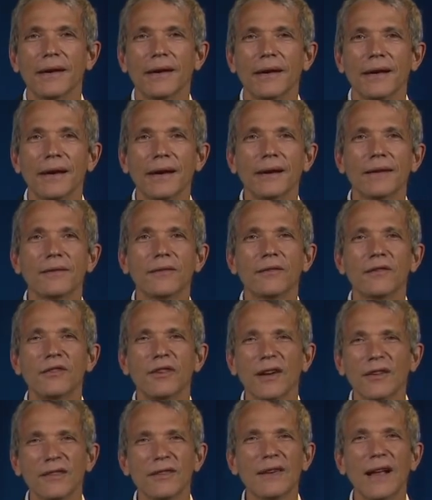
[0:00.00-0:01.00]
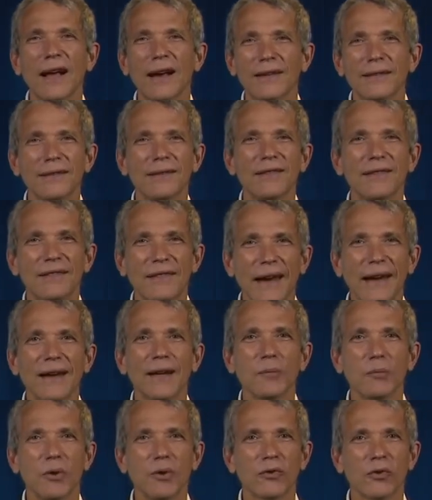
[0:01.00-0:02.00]
It's just not
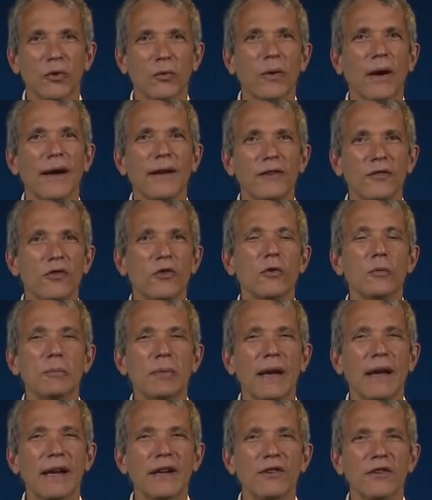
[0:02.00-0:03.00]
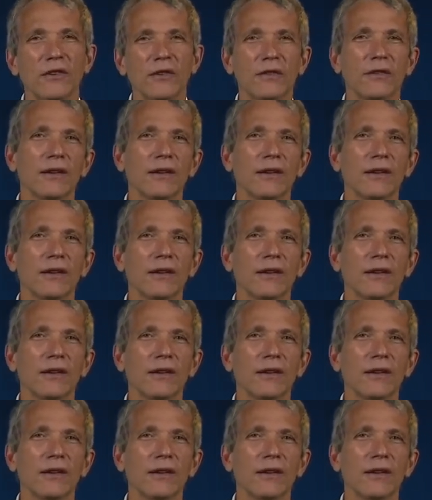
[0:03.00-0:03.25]
sustainable to write two pages